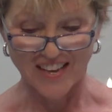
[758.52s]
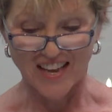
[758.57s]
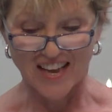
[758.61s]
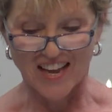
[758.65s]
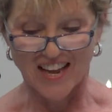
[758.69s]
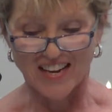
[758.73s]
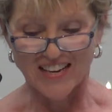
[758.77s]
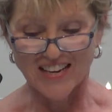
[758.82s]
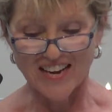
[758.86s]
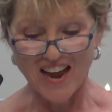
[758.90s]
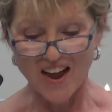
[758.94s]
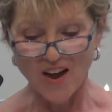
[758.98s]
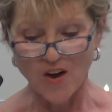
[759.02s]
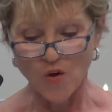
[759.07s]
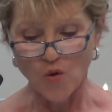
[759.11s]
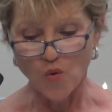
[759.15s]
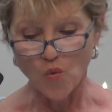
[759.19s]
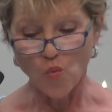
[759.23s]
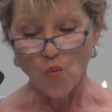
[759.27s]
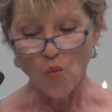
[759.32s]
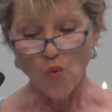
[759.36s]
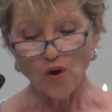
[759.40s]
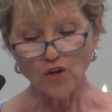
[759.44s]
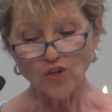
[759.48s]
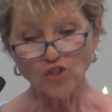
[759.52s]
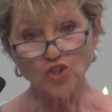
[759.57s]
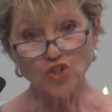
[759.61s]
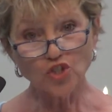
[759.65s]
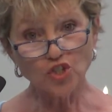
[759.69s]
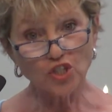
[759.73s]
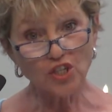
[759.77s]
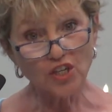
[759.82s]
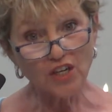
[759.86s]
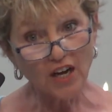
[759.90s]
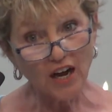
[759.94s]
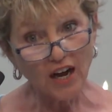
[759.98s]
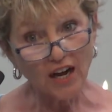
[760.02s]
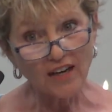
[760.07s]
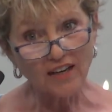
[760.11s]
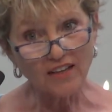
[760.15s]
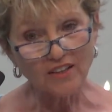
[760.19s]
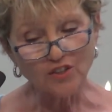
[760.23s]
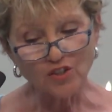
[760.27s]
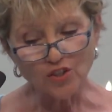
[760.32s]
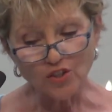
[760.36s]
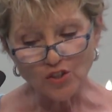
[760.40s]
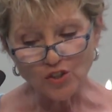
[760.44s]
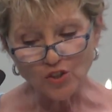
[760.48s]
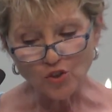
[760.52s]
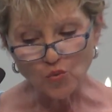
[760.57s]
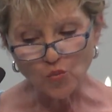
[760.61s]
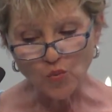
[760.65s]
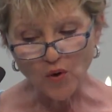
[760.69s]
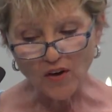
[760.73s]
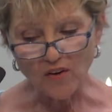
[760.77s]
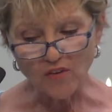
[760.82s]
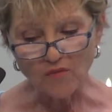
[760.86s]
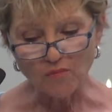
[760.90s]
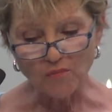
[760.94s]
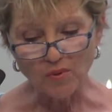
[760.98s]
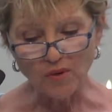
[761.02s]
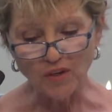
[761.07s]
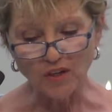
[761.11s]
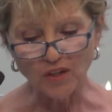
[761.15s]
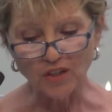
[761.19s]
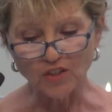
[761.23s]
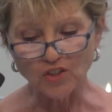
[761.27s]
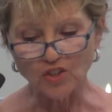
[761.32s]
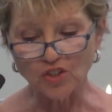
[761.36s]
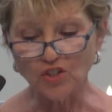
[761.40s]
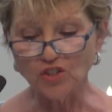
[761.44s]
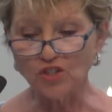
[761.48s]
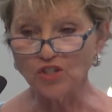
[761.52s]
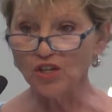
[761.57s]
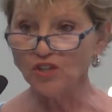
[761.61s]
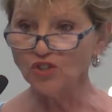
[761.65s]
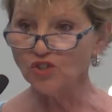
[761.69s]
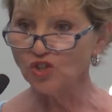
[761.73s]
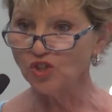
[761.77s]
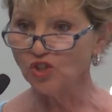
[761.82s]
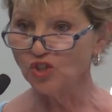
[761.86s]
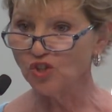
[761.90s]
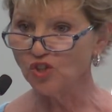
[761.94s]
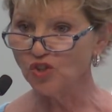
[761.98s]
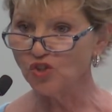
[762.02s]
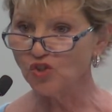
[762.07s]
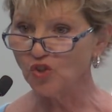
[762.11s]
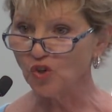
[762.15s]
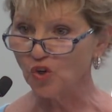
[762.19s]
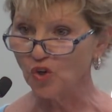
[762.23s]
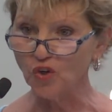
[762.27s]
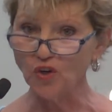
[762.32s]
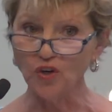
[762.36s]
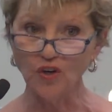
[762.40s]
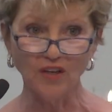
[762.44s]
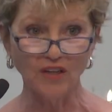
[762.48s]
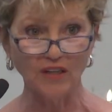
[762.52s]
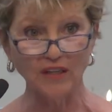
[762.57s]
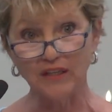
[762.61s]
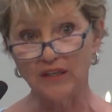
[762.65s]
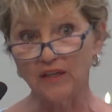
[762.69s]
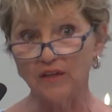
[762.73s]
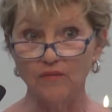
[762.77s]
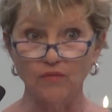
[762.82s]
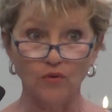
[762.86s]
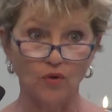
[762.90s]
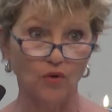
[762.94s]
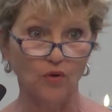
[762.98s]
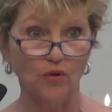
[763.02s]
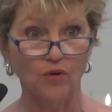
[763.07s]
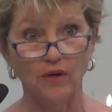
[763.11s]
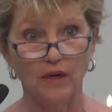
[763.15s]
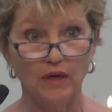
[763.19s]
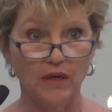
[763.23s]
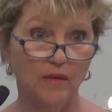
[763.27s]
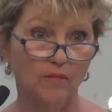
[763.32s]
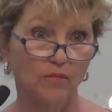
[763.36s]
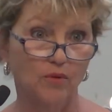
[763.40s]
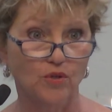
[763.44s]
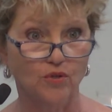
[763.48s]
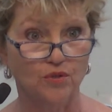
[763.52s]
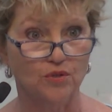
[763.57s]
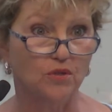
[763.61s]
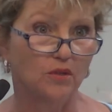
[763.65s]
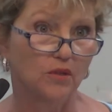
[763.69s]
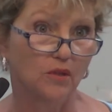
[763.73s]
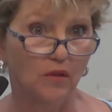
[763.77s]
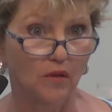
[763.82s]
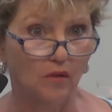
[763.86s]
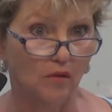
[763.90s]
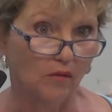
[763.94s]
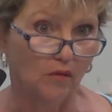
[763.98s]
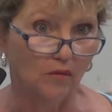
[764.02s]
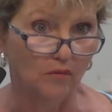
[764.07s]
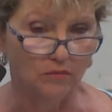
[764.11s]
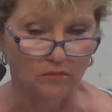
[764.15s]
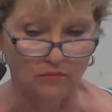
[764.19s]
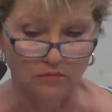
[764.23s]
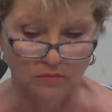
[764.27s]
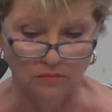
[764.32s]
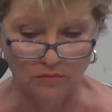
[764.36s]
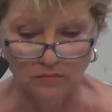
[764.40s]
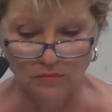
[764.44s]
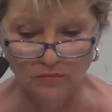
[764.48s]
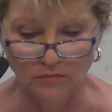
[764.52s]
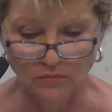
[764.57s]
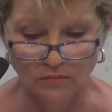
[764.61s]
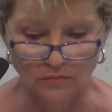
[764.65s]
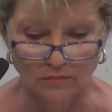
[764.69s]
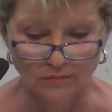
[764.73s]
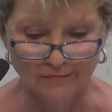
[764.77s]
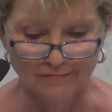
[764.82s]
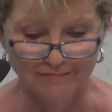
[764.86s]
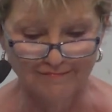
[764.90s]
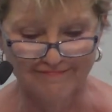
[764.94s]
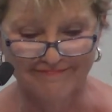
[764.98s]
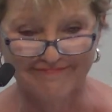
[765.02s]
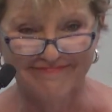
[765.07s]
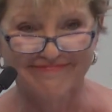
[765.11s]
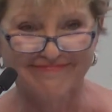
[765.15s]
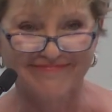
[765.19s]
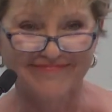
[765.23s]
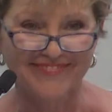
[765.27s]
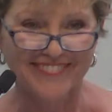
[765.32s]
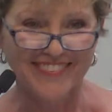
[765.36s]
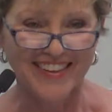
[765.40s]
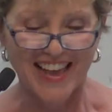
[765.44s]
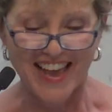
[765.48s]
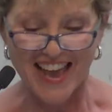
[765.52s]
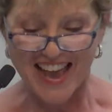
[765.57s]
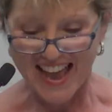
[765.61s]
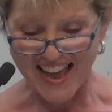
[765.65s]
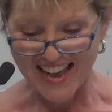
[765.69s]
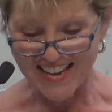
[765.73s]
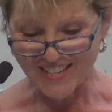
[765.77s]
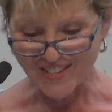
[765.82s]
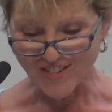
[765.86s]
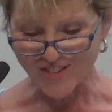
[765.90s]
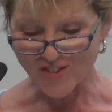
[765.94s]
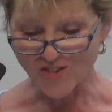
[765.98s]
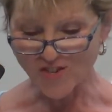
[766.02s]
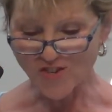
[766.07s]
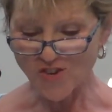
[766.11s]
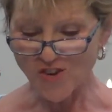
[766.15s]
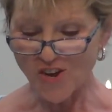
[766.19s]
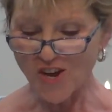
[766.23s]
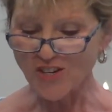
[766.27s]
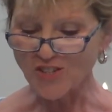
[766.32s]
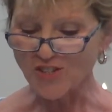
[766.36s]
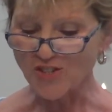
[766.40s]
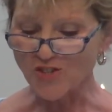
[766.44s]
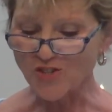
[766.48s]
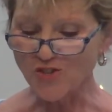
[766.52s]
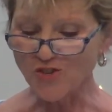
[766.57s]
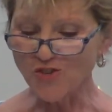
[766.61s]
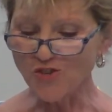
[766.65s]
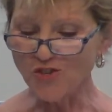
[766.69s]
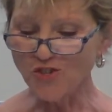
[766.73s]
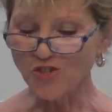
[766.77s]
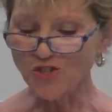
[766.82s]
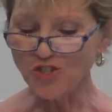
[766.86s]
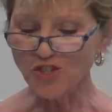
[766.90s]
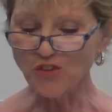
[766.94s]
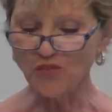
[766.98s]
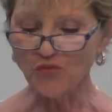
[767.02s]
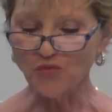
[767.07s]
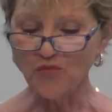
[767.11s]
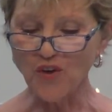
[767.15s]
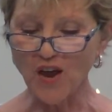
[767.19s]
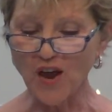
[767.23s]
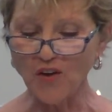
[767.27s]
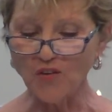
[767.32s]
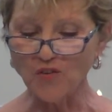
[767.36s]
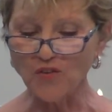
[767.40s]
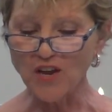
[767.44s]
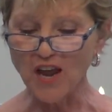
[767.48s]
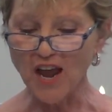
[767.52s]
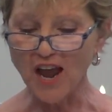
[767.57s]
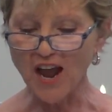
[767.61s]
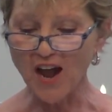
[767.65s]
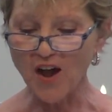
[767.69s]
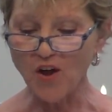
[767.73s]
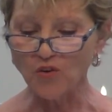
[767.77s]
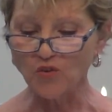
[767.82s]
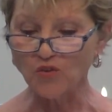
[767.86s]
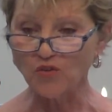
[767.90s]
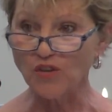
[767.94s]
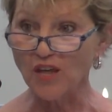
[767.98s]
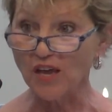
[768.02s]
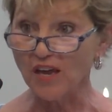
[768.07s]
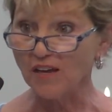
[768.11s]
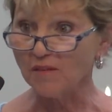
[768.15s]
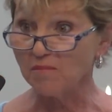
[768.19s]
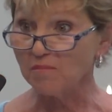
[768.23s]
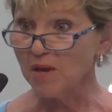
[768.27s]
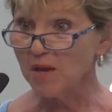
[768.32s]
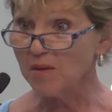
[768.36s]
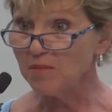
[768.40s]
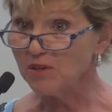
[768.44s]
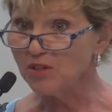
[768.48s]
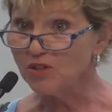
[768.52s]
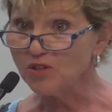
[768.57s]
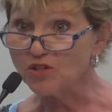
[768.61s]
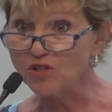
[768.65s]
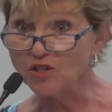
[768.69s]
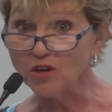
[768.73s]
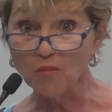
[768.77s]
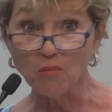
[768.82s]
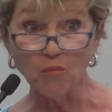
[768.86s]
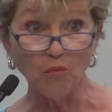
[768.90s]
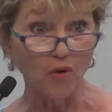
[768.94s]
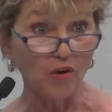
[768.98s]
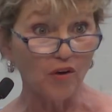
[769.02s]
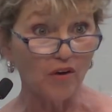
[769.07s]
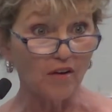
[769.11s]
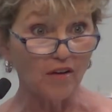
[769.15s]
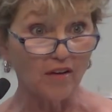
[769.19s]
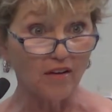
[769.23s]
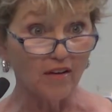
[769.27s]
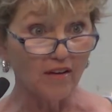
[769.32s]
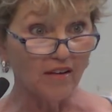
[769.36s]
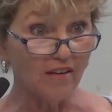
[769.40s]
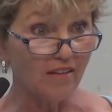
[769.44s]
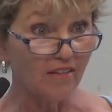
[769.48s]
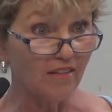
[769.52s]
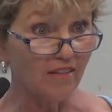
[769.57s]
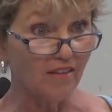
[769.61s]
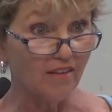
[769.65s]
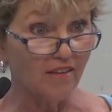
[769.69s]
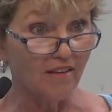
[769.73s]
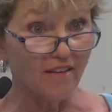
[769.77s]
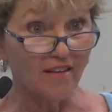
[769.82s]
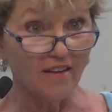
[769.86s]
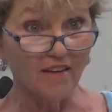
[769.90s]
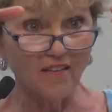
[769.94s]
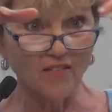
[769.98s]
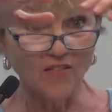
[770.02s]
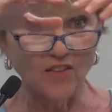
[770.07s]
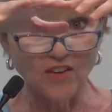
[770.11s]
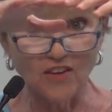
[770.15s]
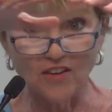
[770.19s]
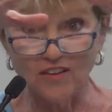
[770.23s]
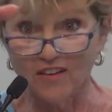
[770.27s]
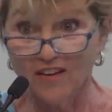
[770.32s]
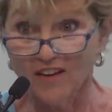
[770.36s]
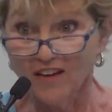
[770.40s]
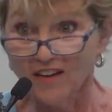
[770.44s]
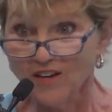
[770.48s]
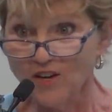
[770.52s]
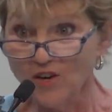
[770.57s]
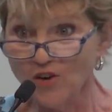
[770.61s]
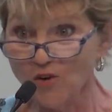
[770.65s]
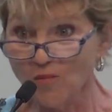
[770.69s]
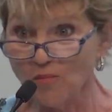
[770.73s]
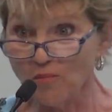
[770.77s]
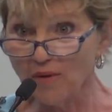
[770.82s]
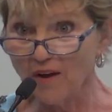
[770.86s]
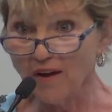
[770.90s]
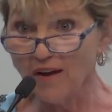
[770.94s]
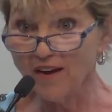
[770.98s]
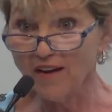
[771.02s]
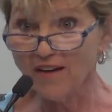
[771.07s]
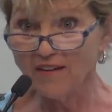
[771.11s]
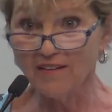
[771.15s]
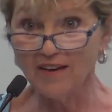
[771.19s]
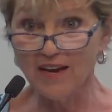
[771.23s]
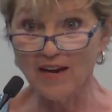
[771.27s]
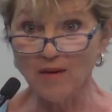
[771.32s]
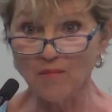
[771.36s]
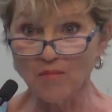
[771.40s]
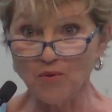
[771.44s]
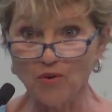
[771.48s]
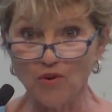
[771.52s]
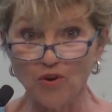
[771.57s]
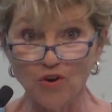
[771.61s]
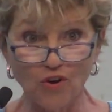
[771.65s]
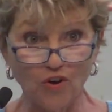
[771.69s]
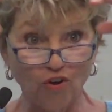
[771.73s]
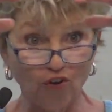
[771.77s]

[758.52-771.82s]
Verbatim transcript: Now, once she got into this way of being, she said she just couldn't leave her neighbors alone as as soon as she found out that maybe someone in the in the nearby neighborhood